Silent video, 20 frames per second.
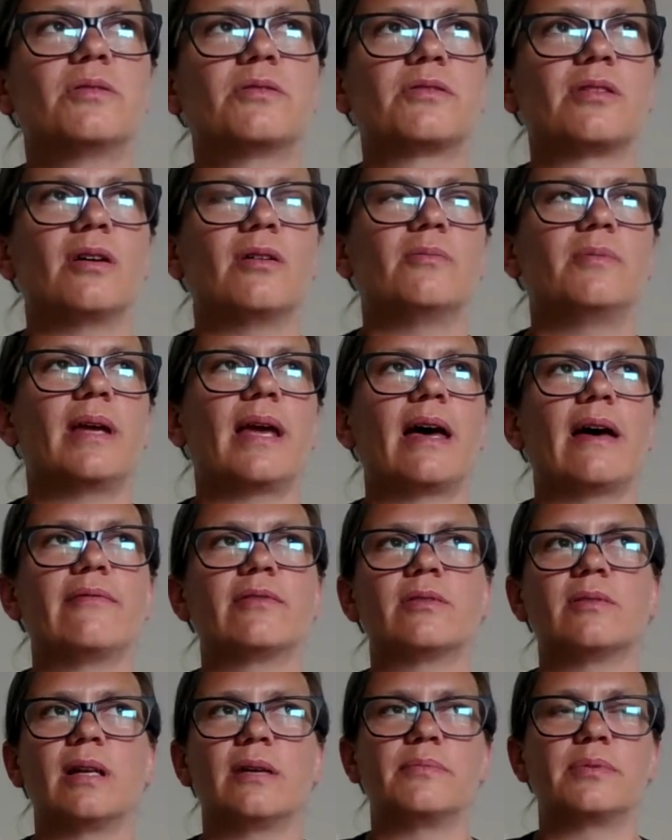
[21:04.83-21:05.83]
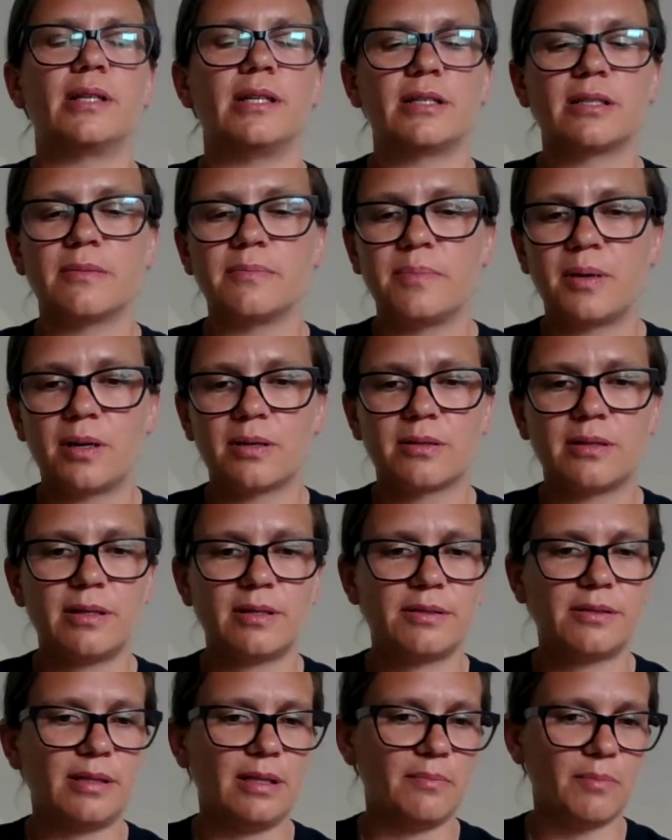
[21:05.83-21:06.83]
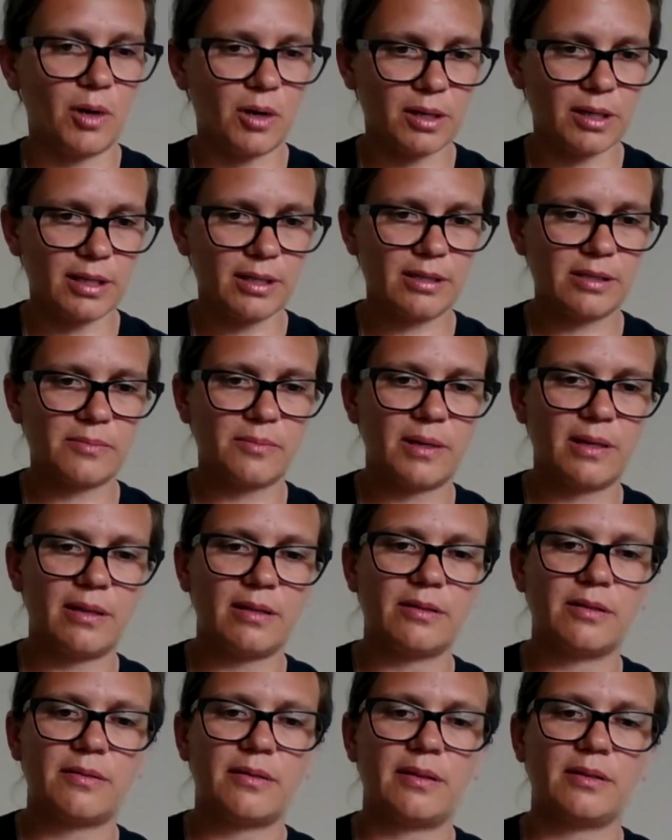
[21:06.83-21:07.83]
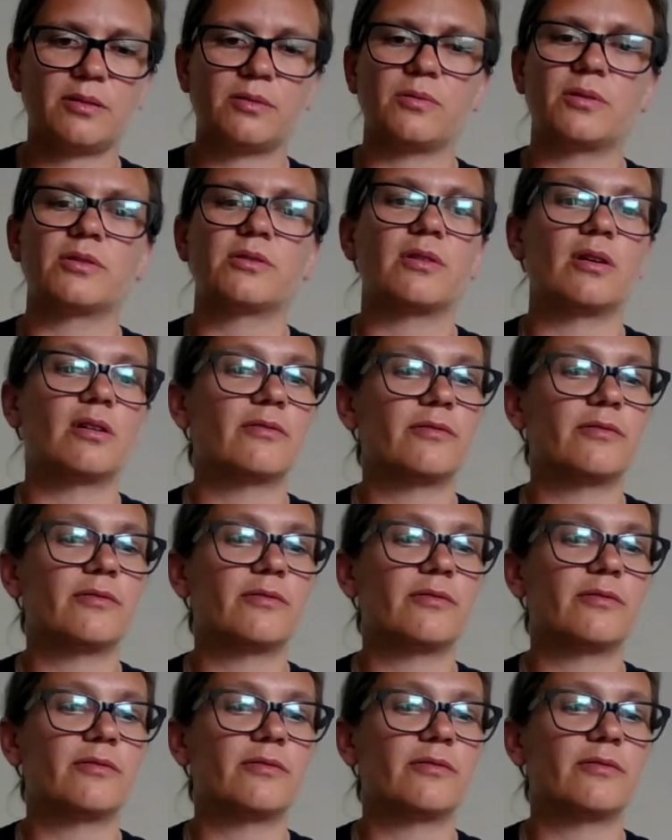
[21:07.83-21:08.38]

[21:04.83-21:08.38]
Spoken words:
So we have collaboration partners in markets where the stores are.